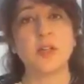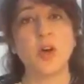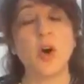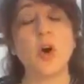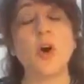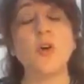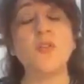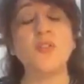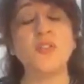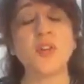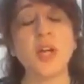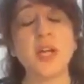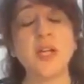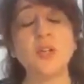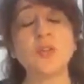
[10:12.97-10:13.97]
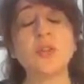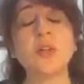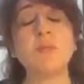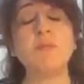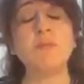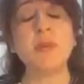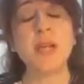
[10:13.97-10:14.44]
of trying to
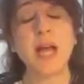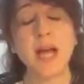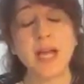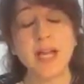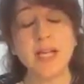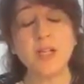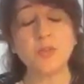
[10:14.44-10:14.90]
comply